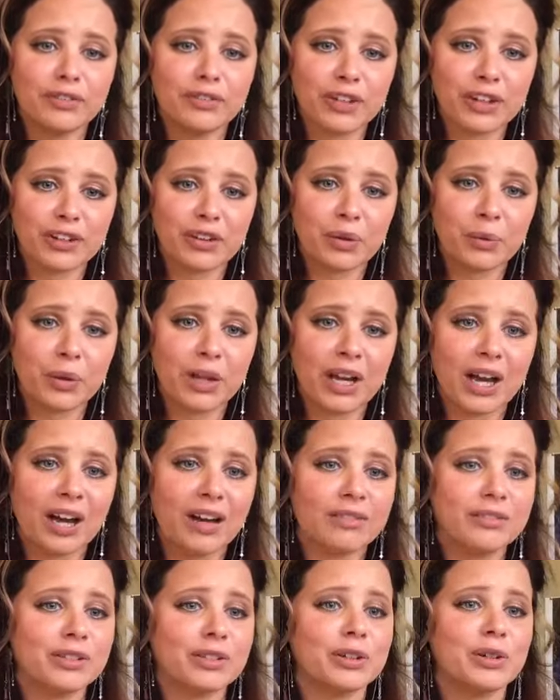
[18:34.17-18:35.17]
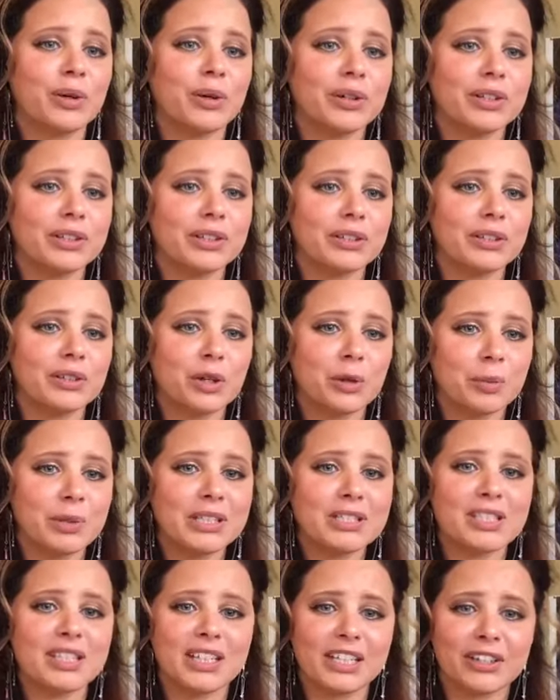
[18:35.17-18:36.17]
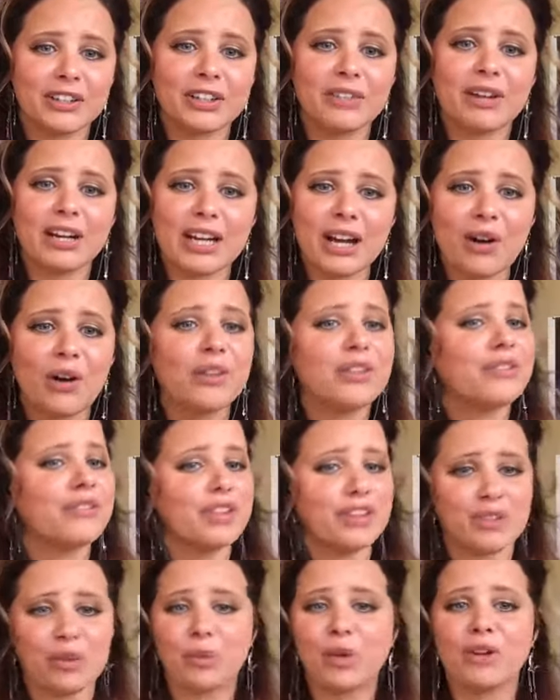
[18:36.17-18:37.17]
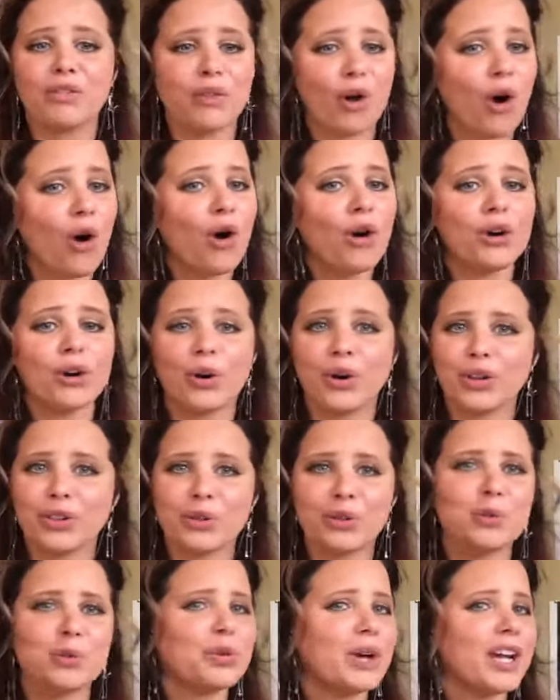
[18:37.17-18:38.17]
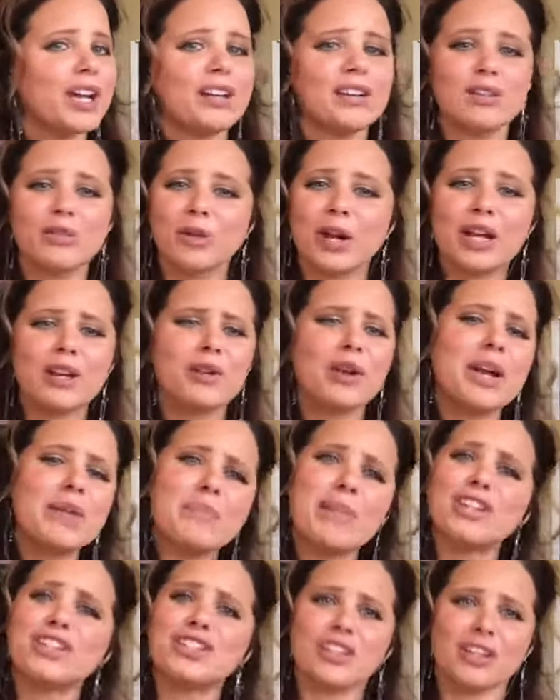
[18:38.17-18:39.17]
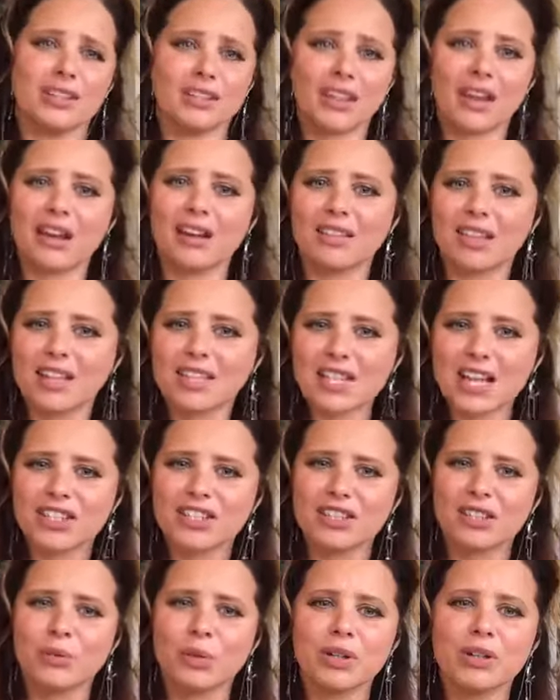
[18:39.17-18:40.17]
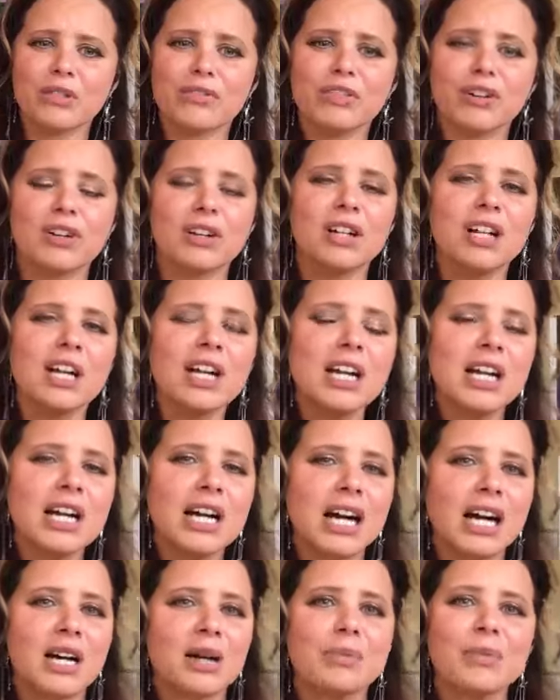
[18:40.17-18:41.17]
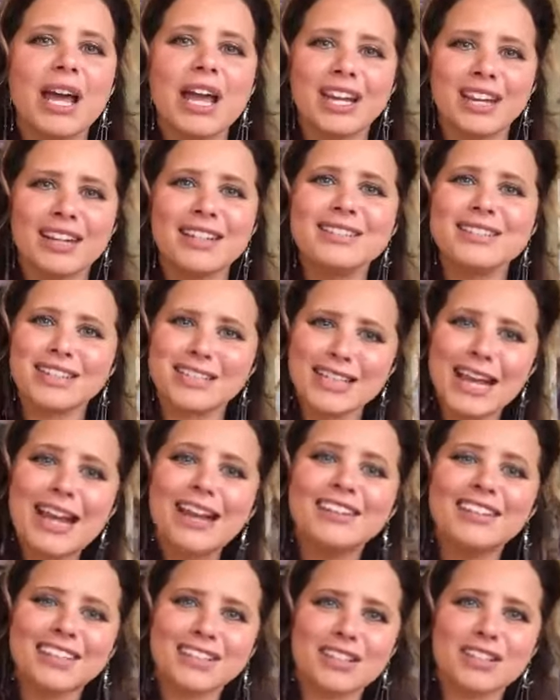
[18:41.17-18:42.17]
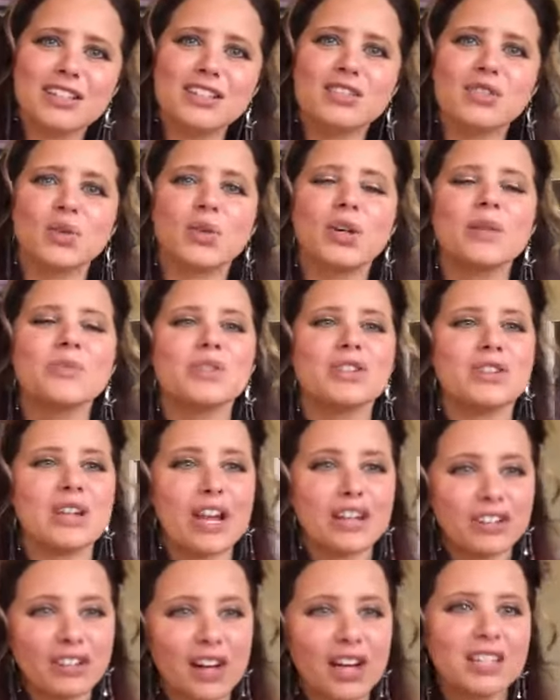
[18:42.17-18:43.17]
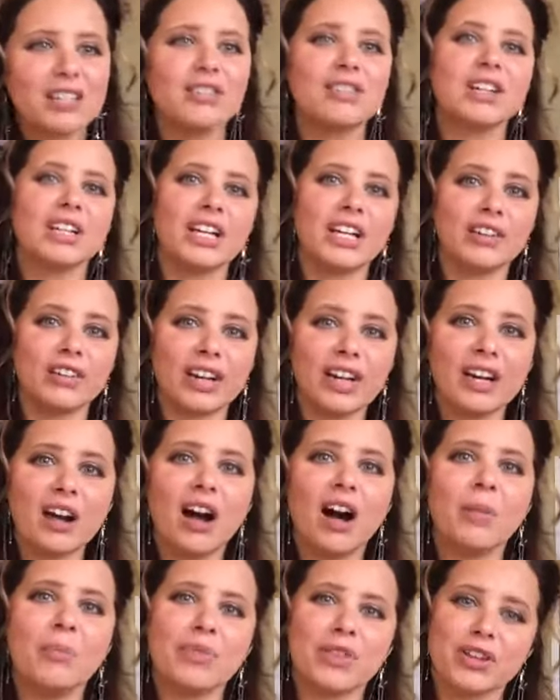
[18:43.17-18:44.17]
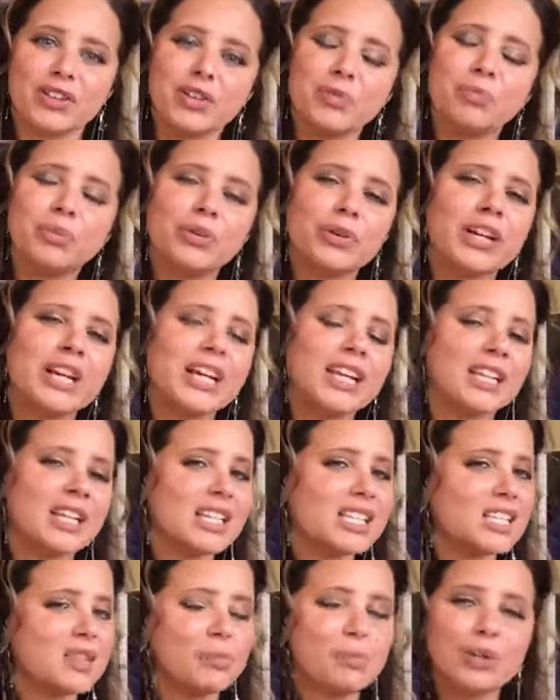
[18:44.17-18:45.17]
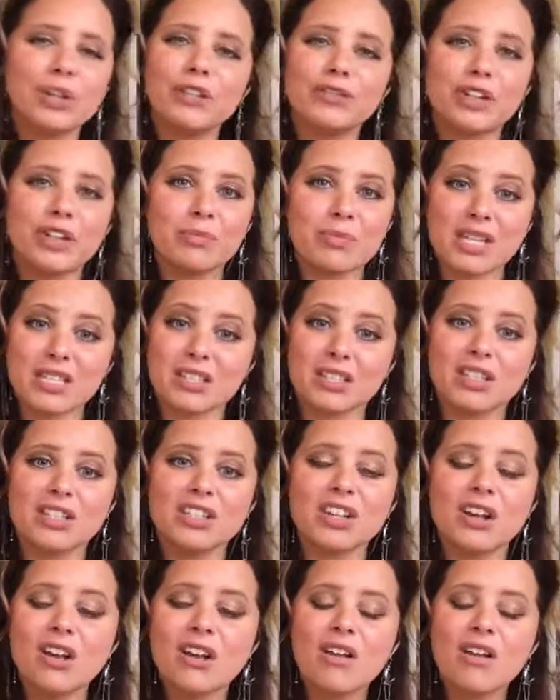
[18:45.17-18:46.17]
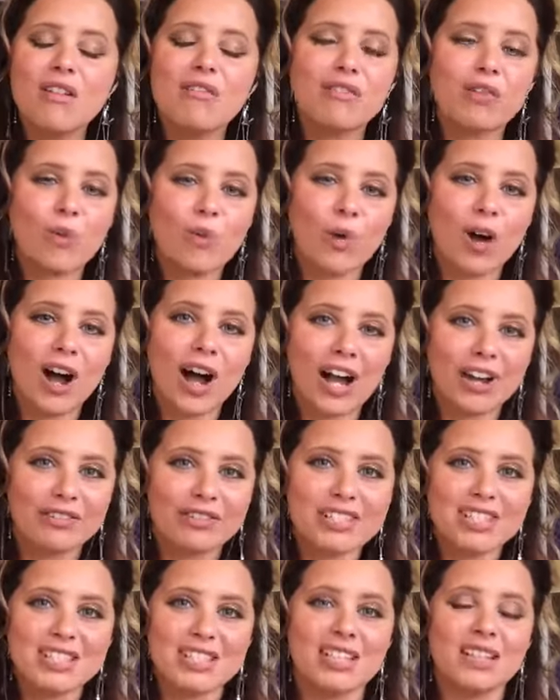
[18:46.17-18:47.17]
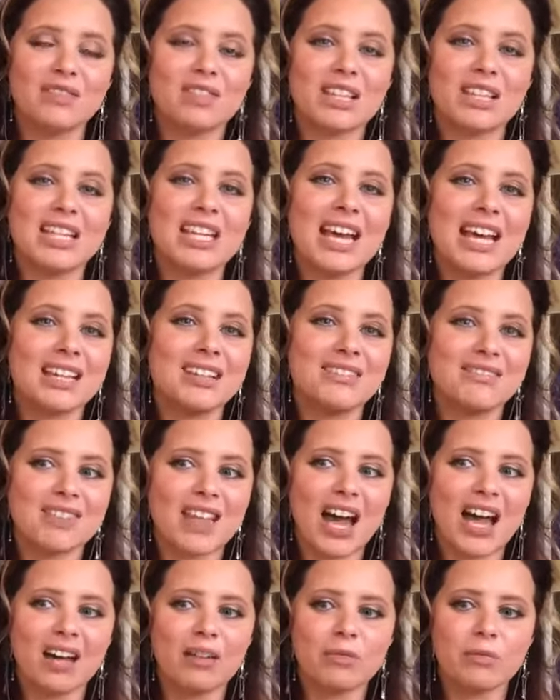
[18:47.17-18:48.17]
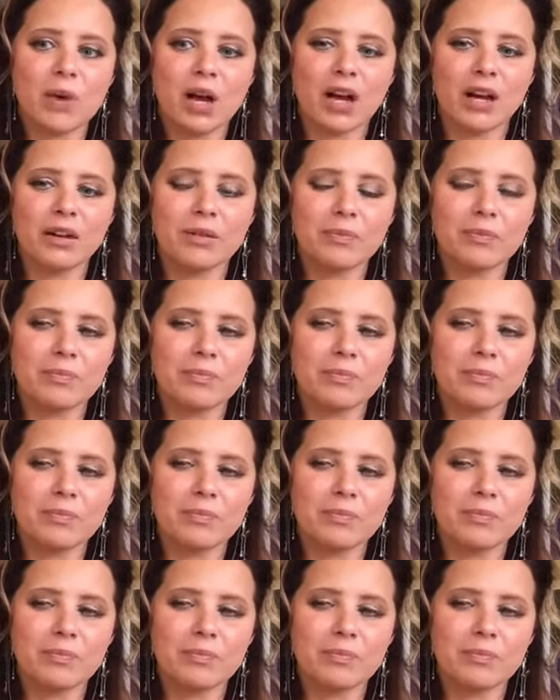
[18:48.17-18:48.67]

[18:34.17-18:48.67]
All fear that we have are gone, hoping to clearing right now. All the fear that we have all gone through. Great mention there. That's actually wonderful. And it is the tail end of the storm, so now you're kind of clearing up the debris, and that's the perfect message for what I received at the end of that